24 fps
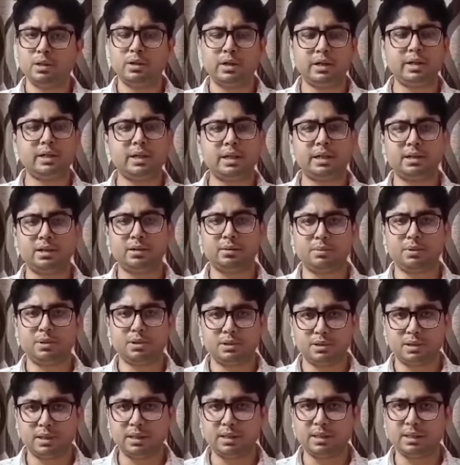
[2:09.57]
any kind of
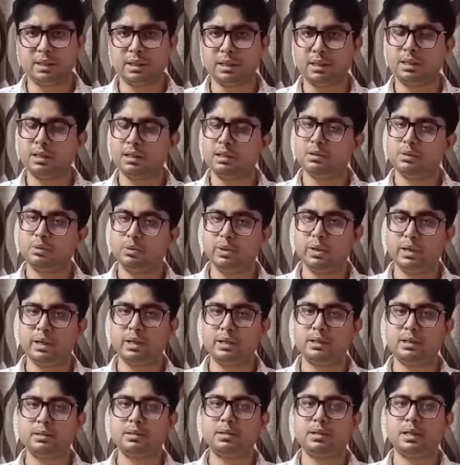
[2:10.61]
center
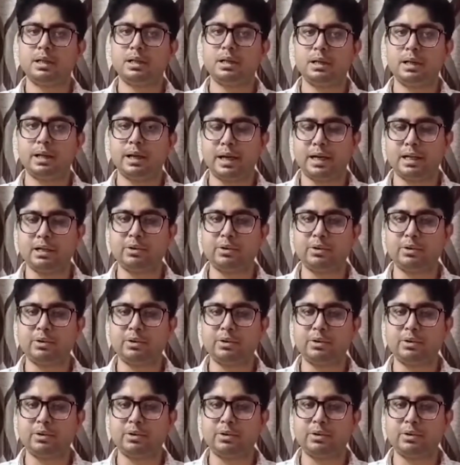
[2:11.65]
where the